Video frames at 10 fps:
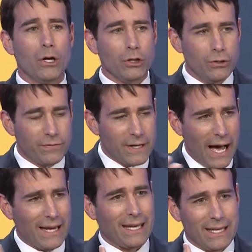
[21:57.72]
You've
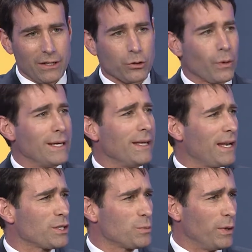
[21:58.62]
got to integrate that
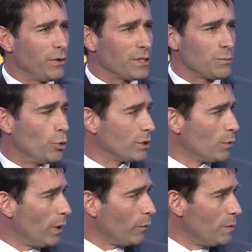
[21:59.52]
experience more to
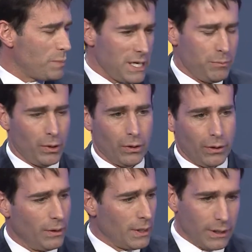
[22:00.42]
where when people
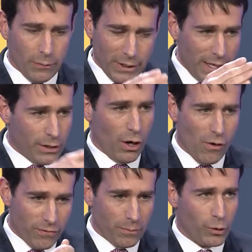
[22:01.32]
are, you know, when they
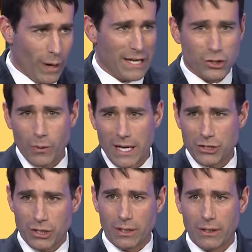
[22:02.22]
go from
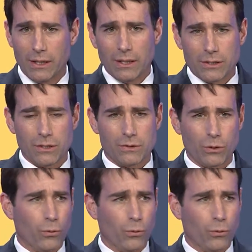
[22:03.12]
graduation to